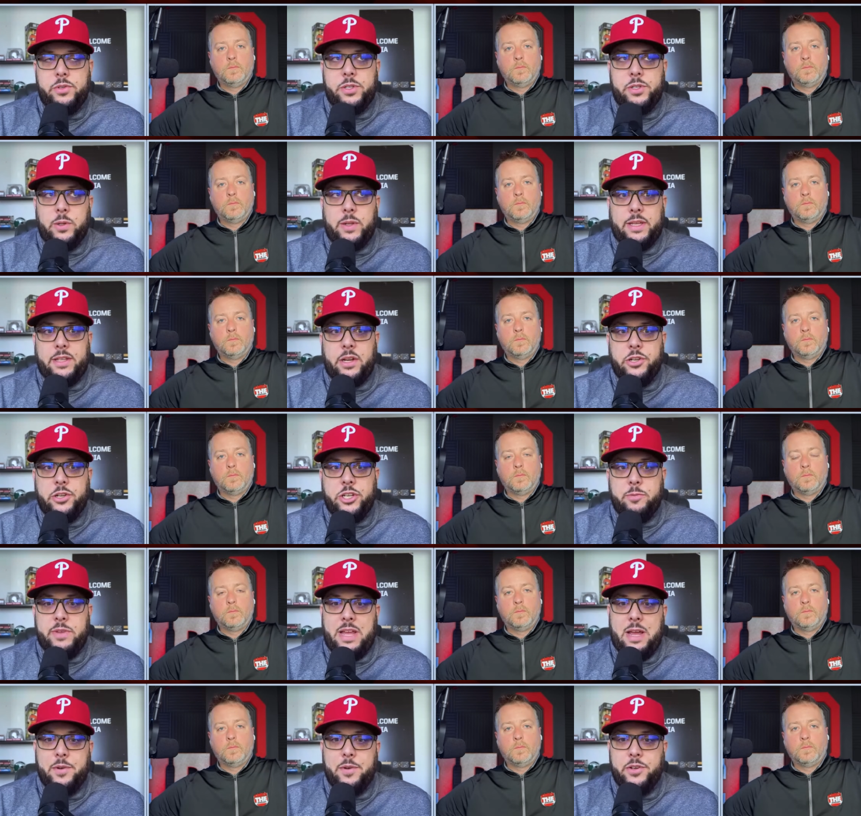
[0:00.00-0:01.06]
Speaker 1: So like there should
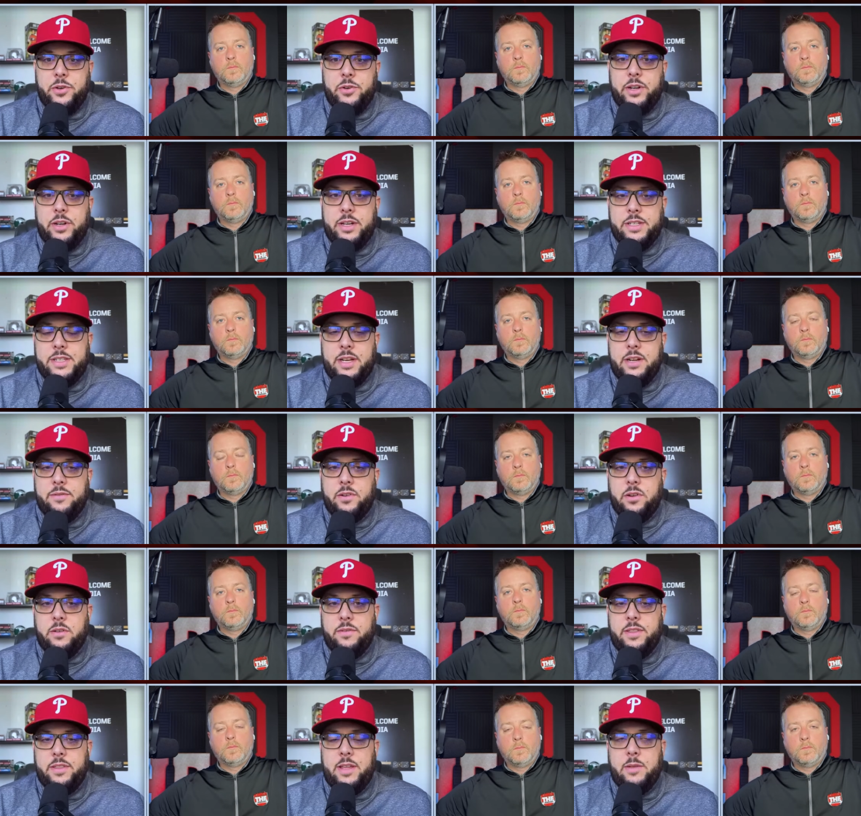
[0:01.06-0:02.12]
be opportunities there
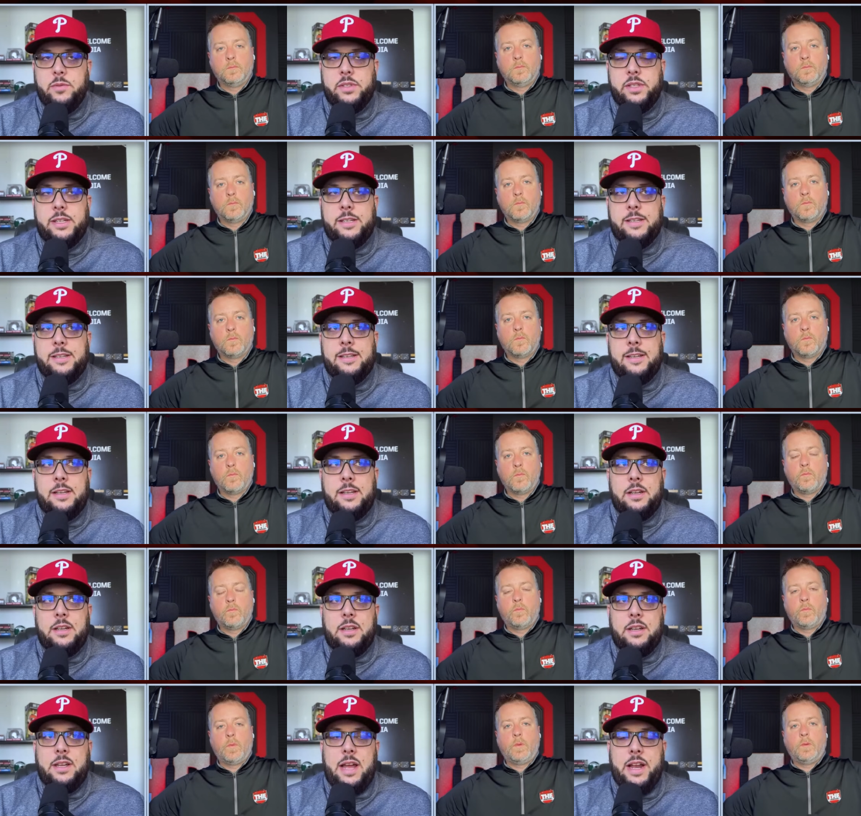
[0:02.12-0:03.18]
for for them to
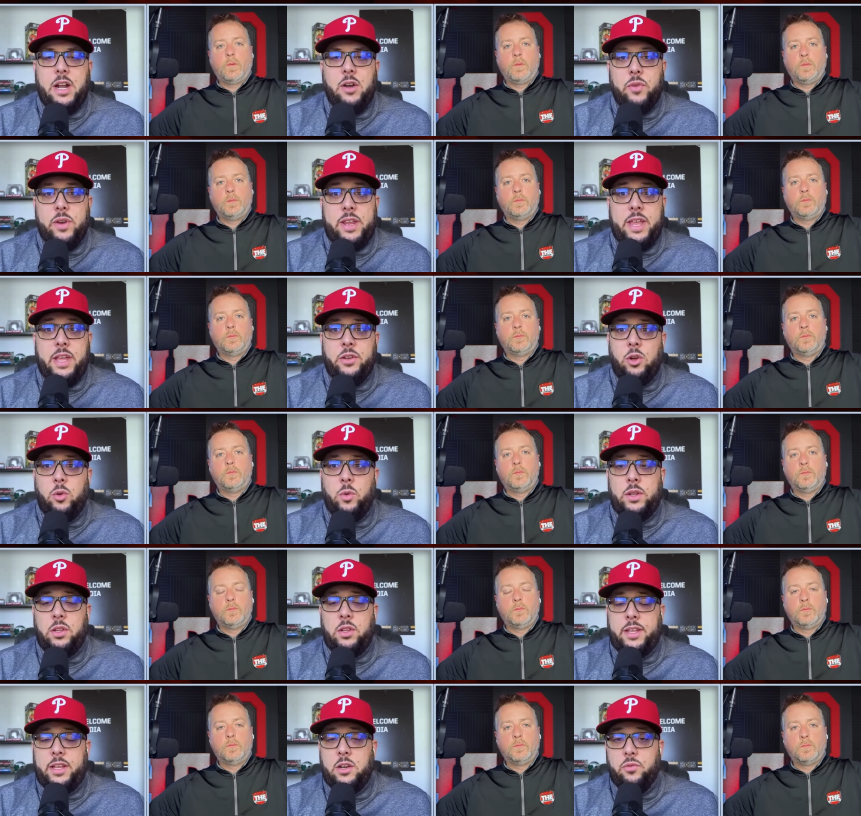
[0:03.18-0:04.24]
kind of rekindle what
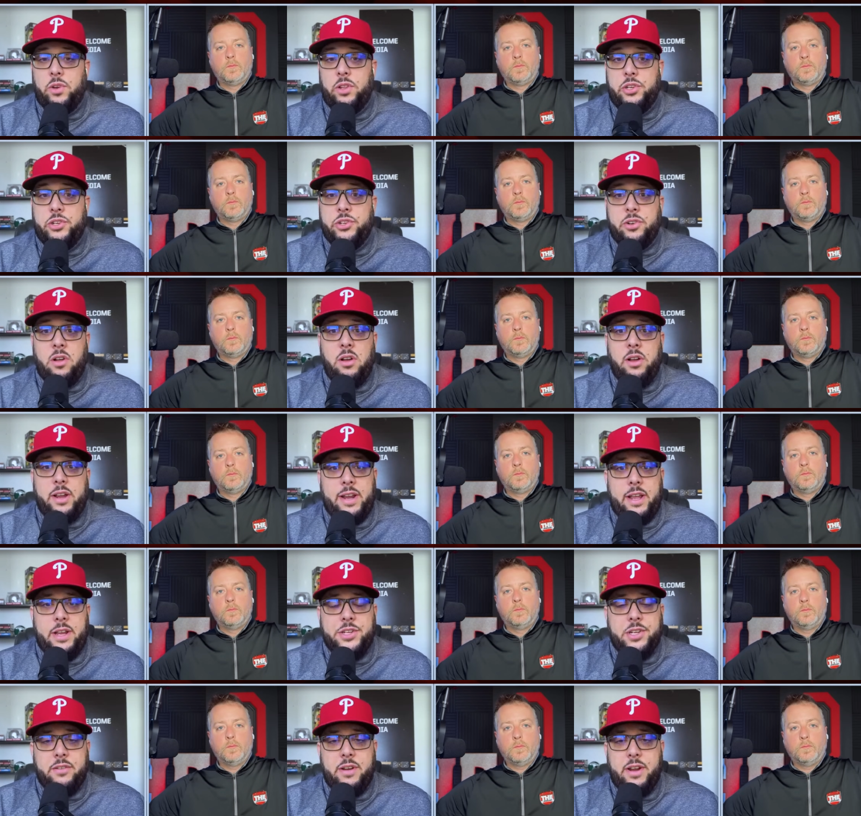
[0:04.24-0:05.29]
looked like a really strong
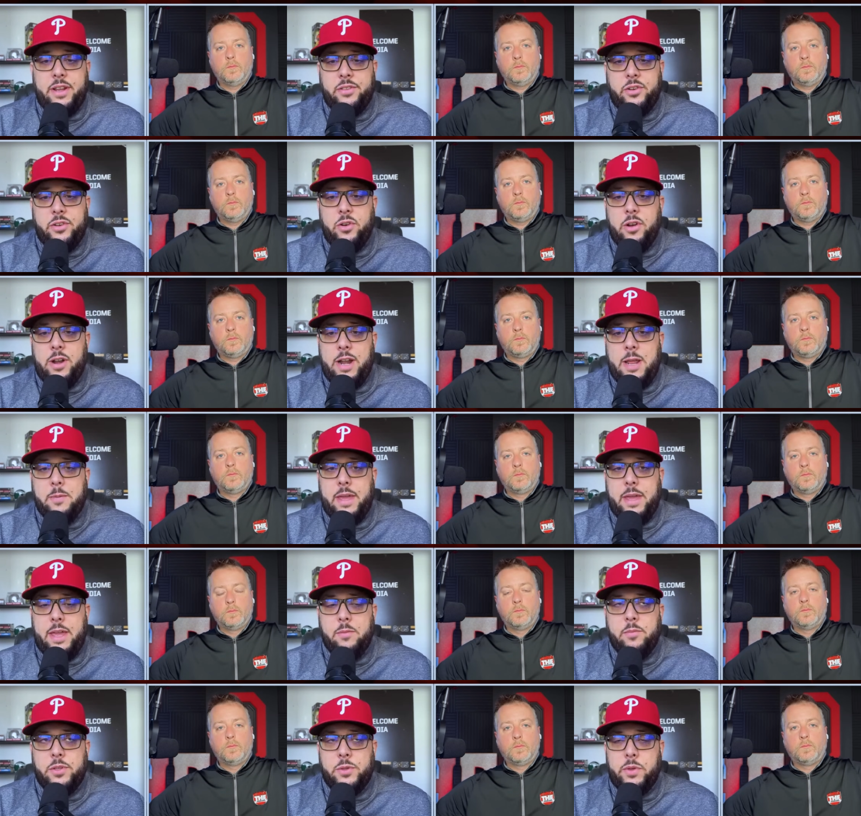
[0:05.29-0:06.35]
connection right in the Notre Dame
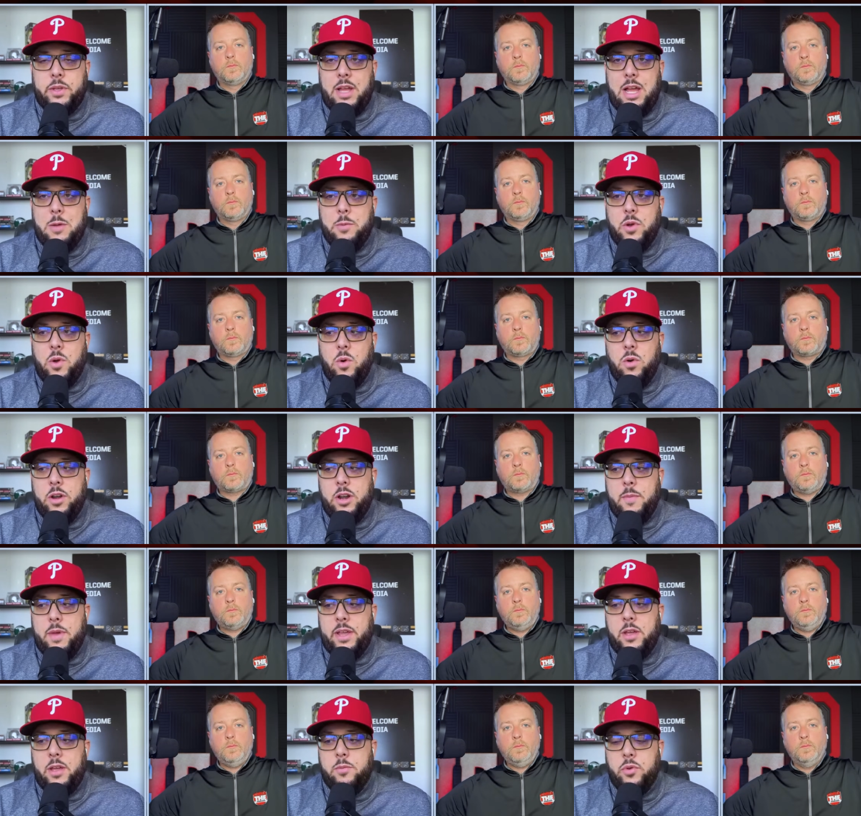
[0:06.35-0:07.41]
game between Kyle McCord and
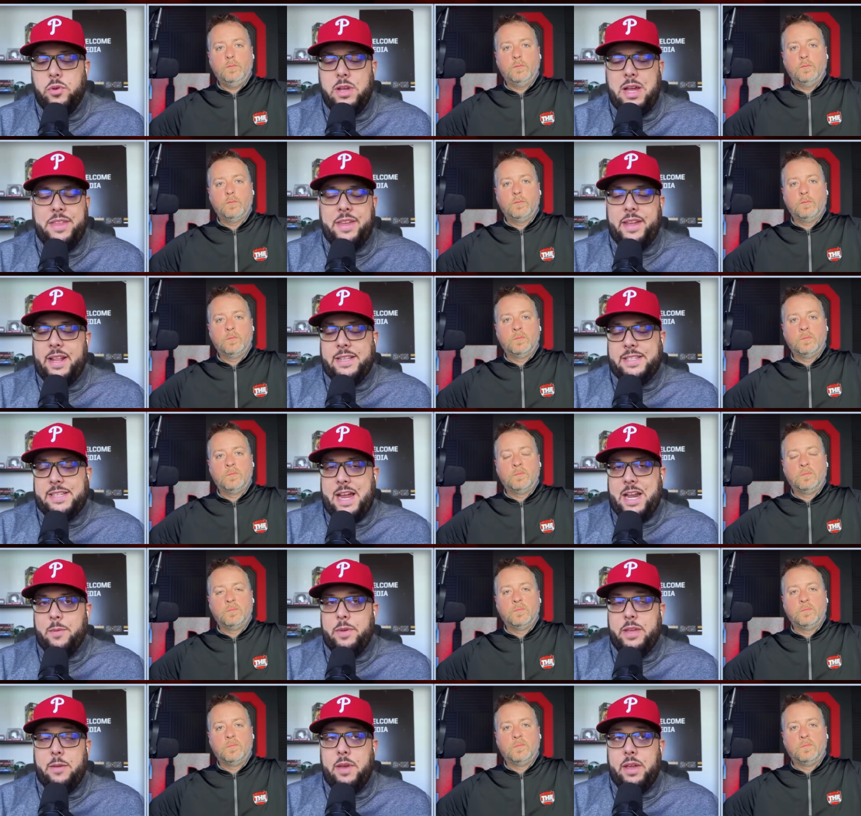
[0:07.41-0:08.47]
Emeka Egbuka. I think it's got to
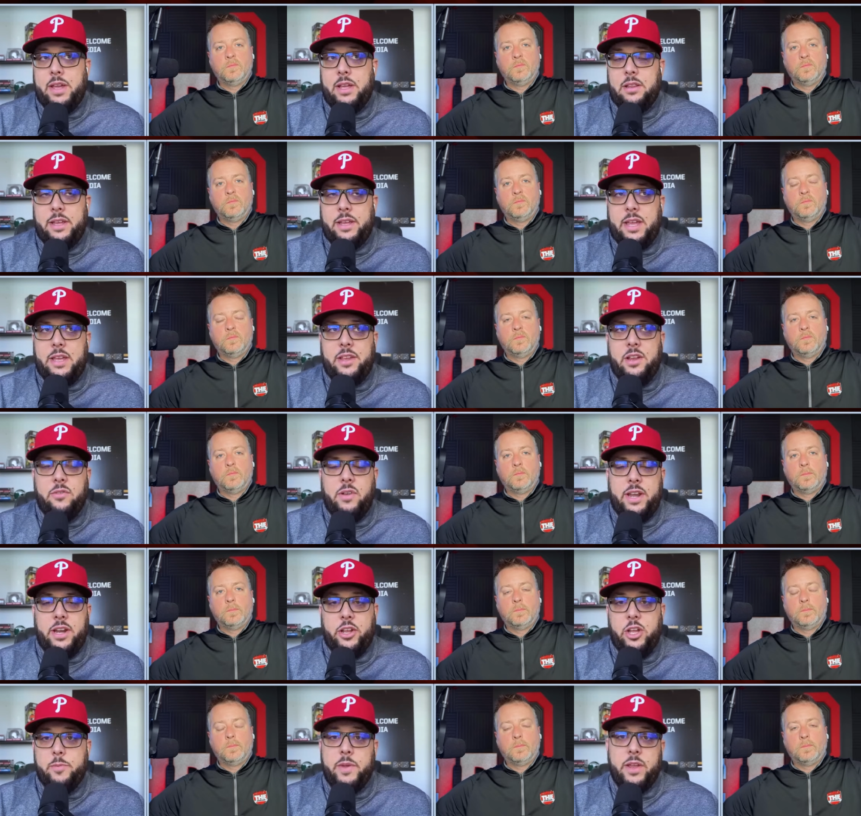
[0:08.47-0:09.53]
be Emeka. Like you're right,
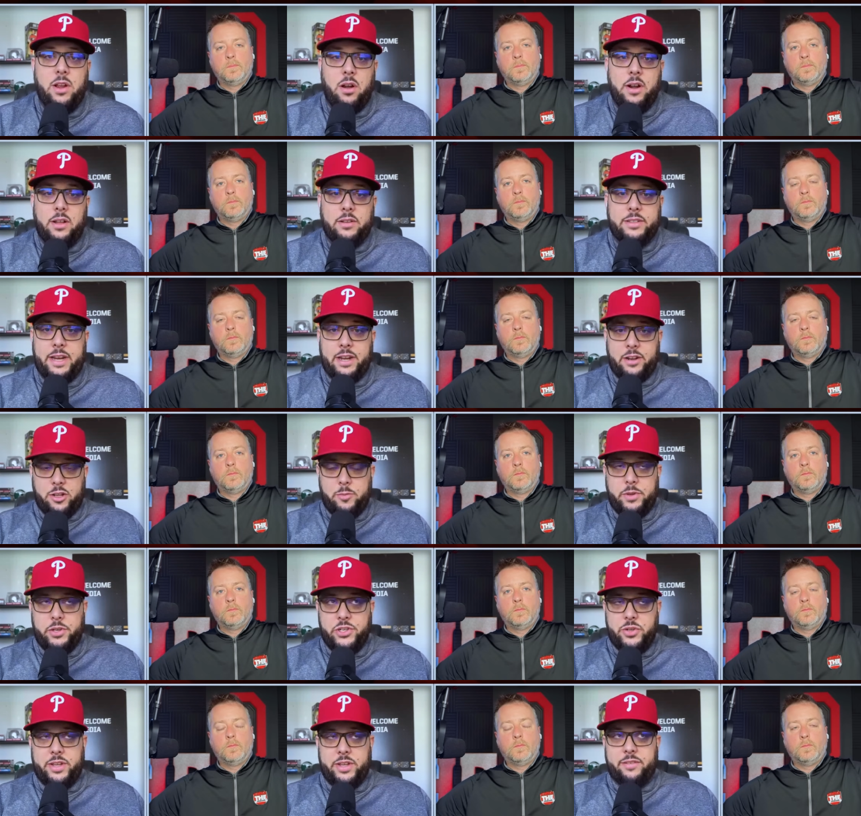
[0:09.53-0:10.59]
it could be Carnell Tate, it could be
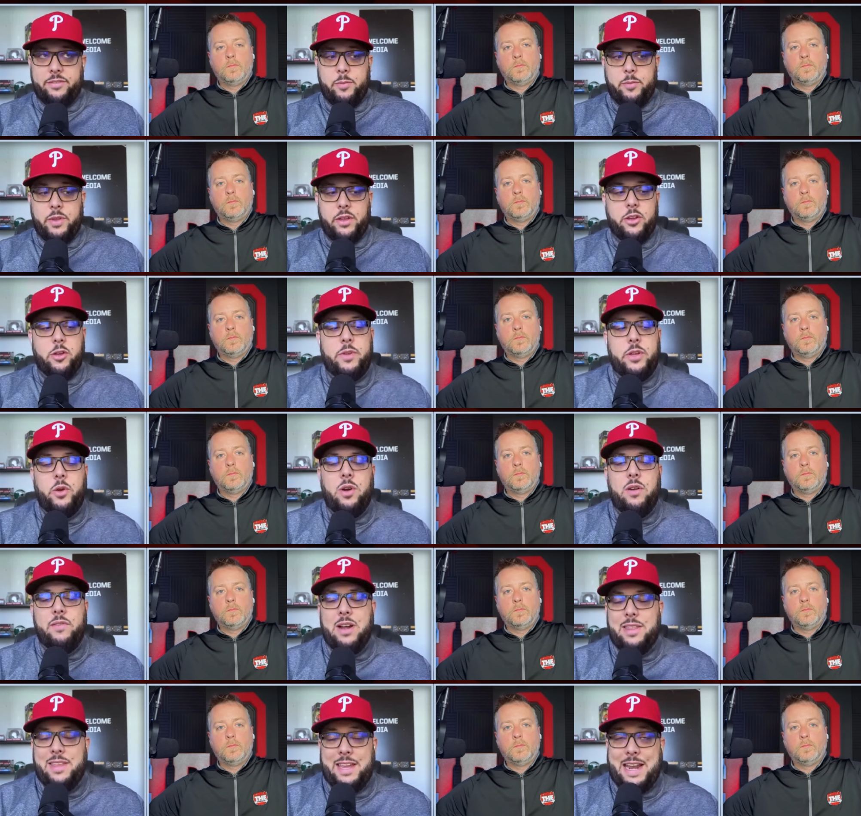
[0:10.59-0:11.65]
Julian Fleming, it could be
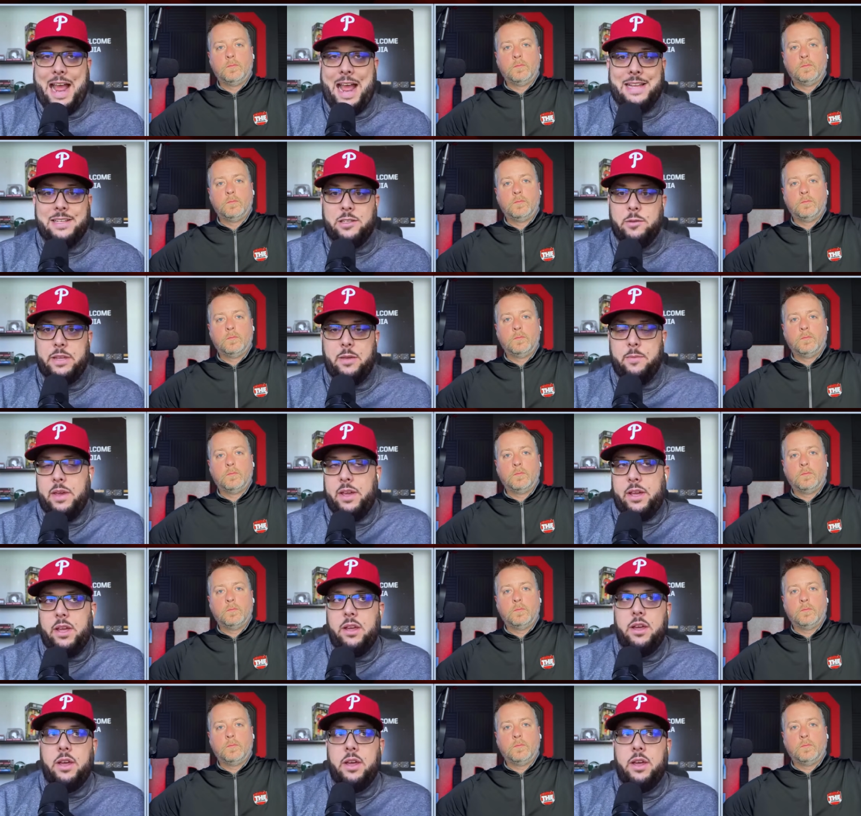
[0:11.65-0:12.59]
whoever. I think it has to be Emeka.